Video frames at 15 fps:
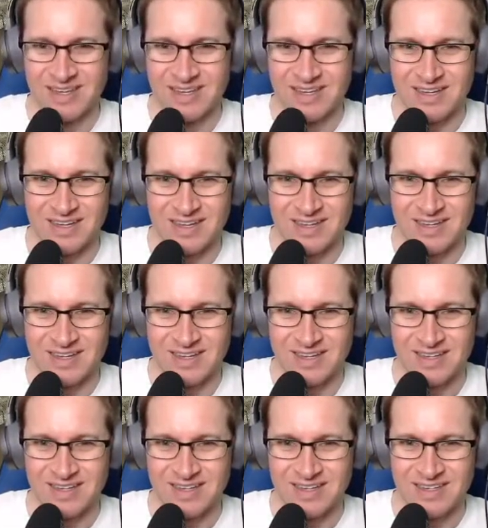
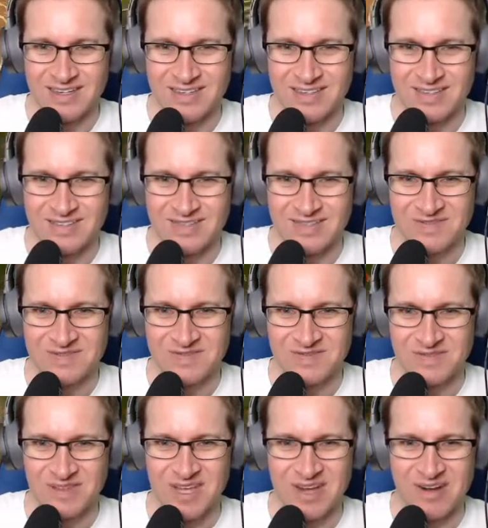
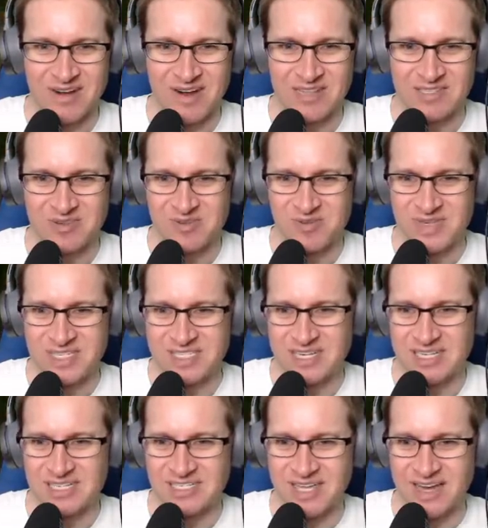We got our high school. We didn't
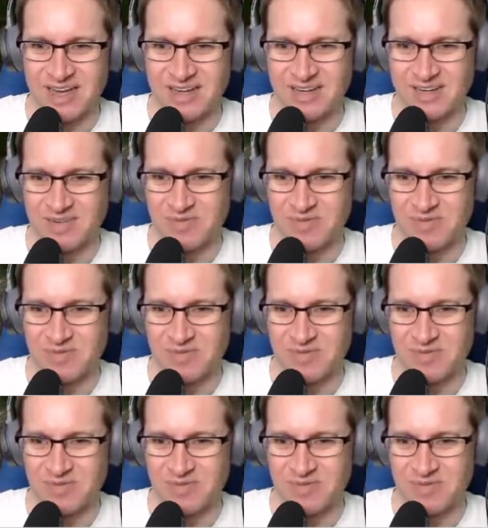touch that.